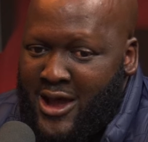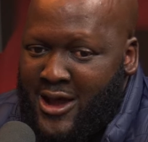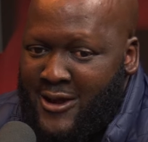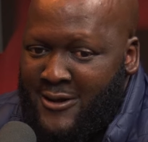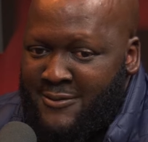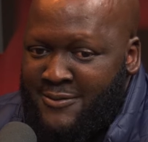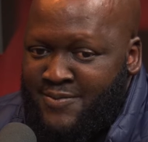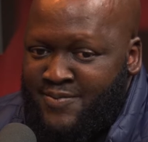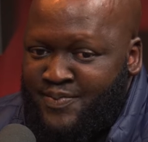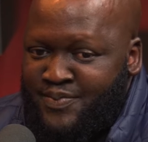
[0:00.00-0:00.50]

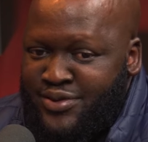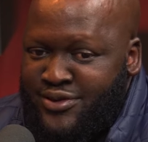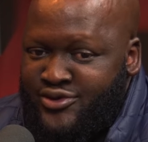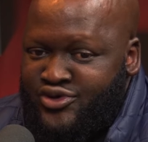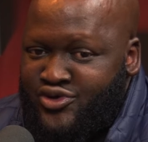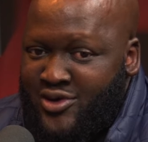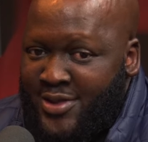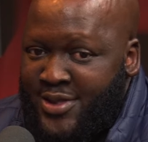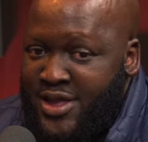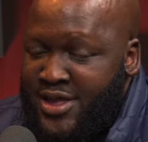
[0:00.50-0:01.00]

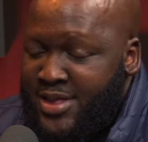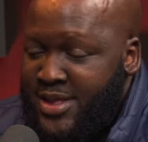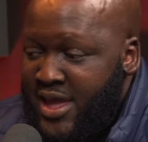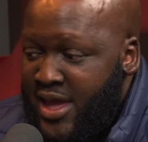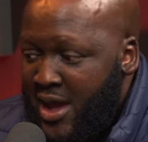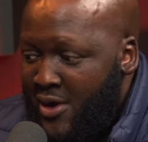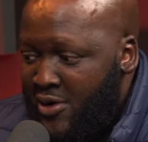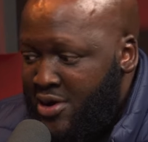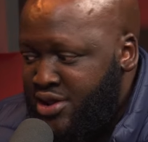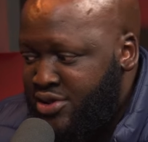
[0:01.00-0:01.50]
So I think
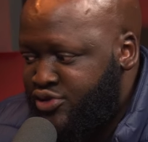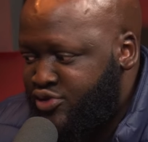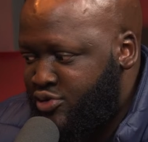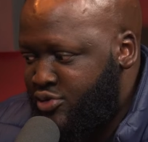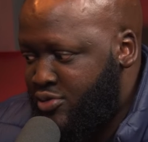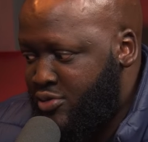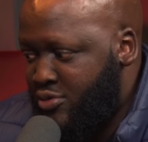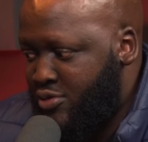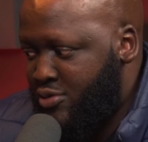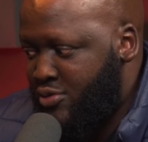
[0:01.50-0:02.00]
I wanted
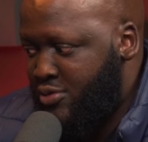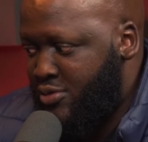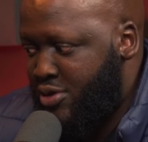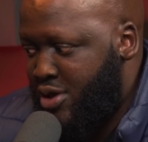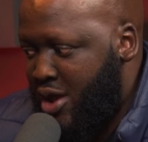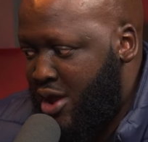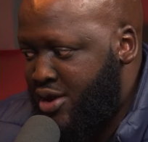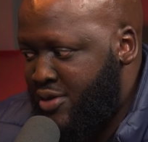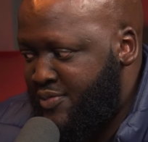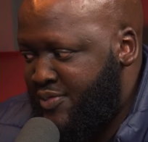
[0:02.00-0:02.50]

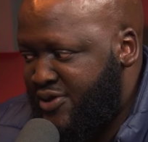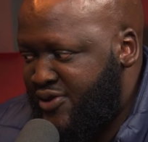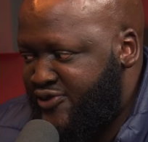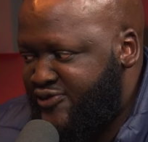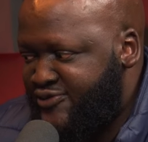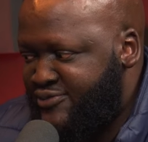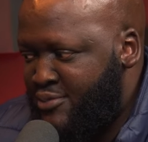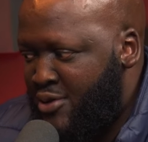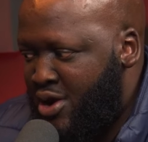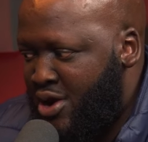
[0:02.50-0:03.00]
to kind of
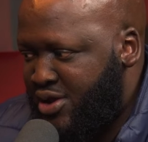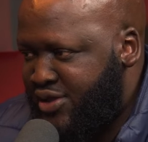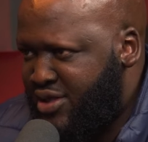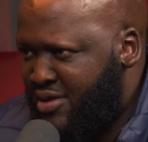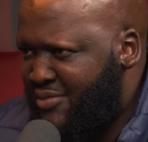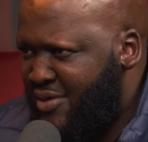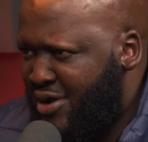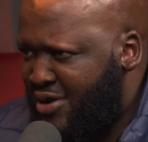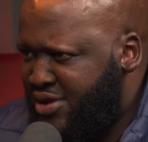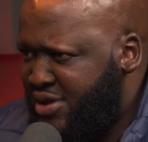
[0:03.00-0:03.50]
be
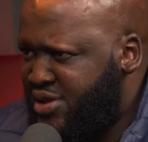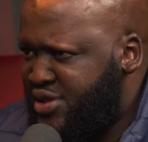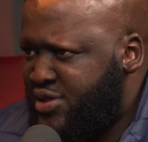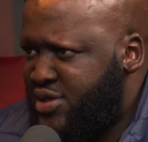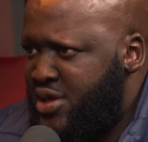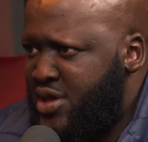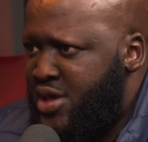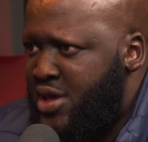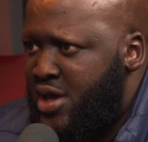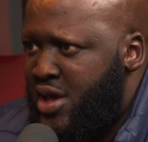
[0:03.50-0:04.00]
smart about
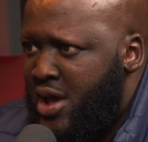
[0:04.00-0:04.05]
it.